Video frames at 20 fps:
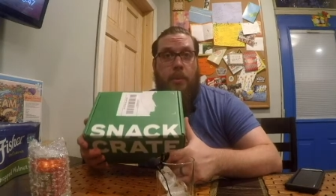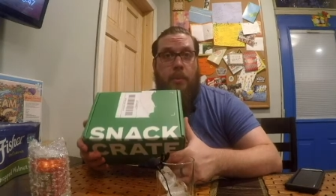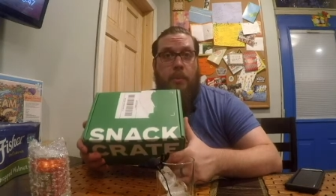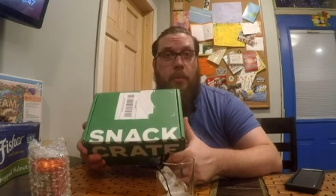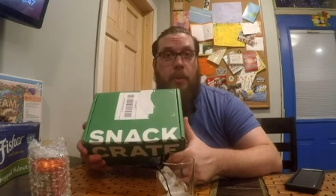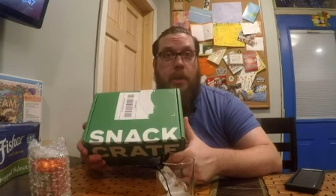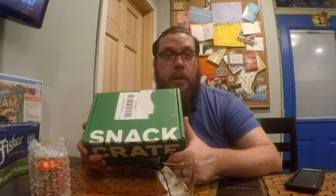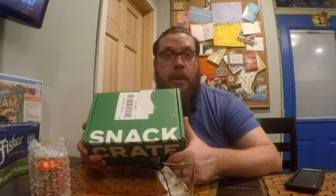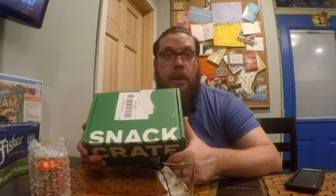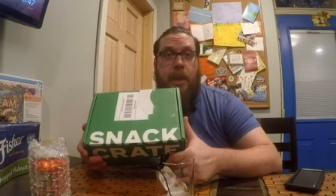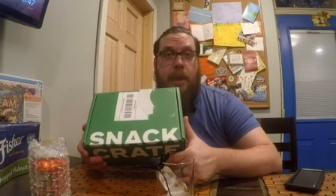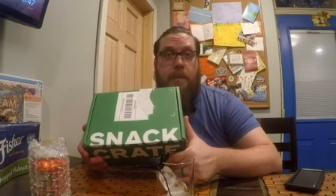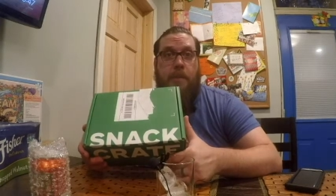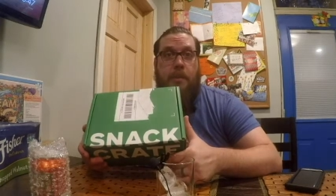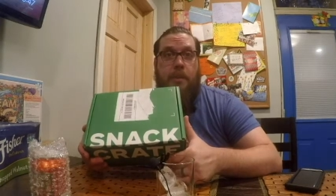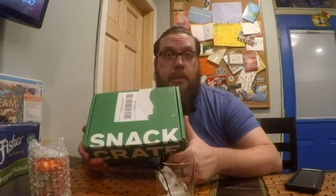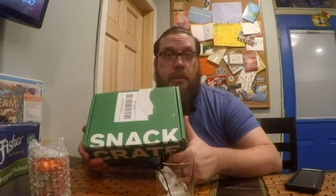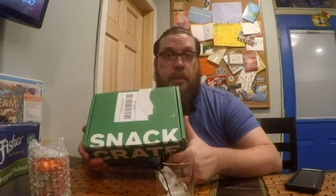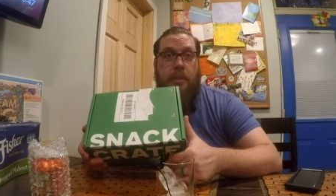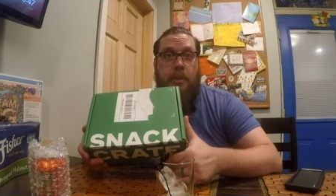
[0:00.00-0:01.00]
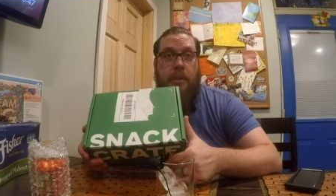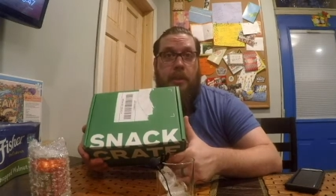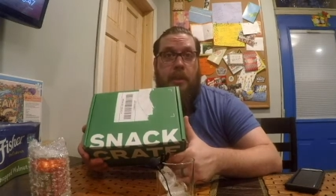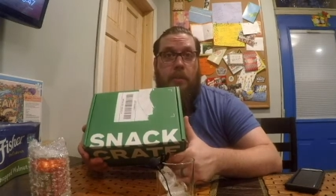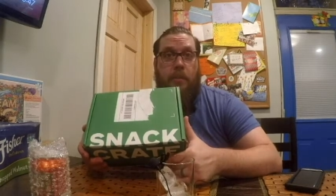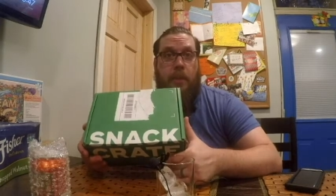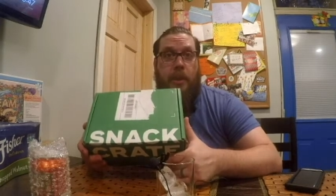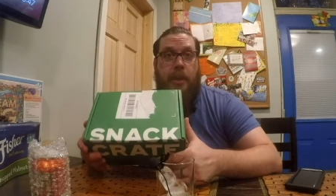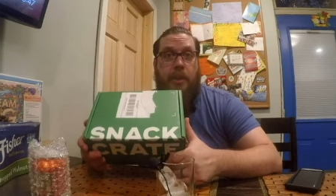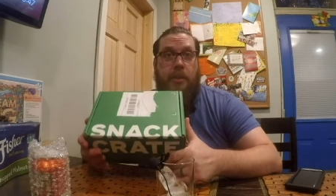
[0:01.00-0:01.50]
What happened and
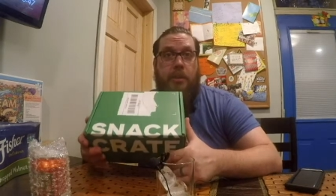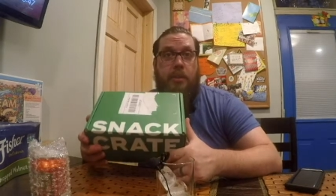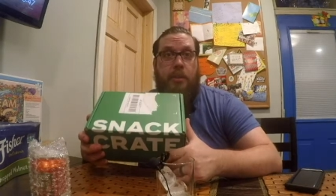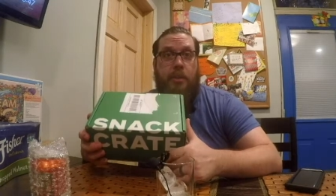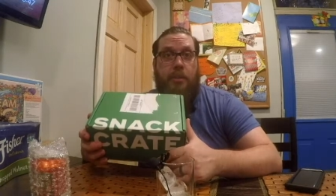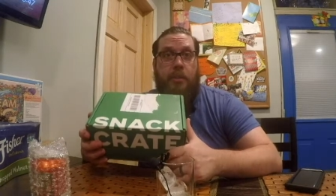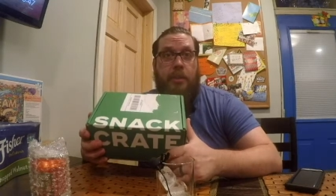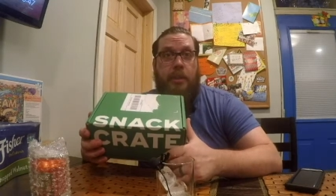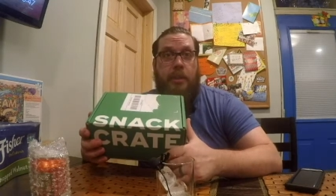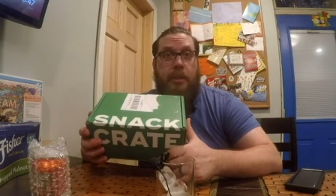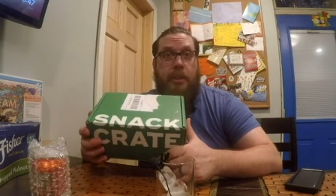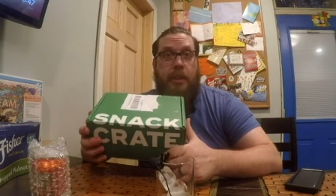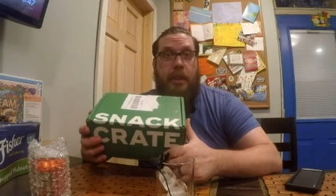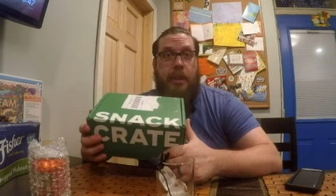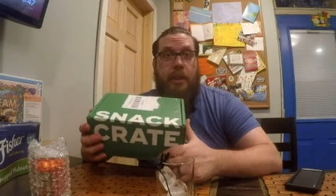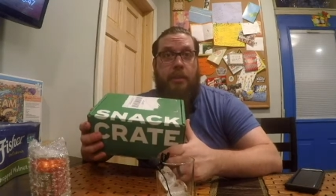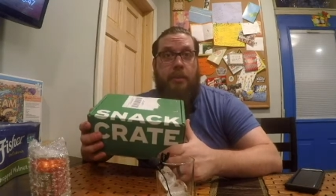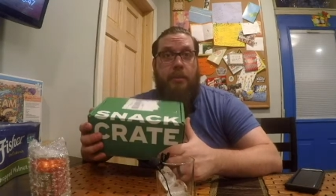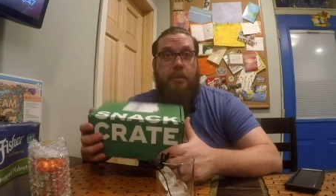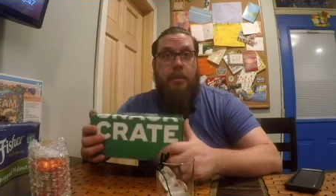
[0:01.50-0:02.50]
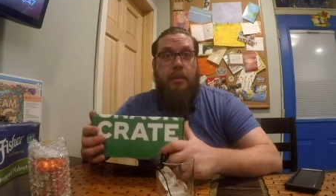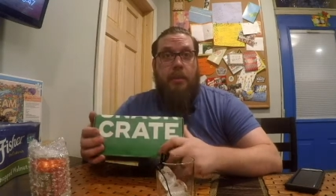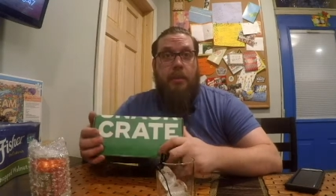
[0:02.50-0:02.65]
why are you doing it now?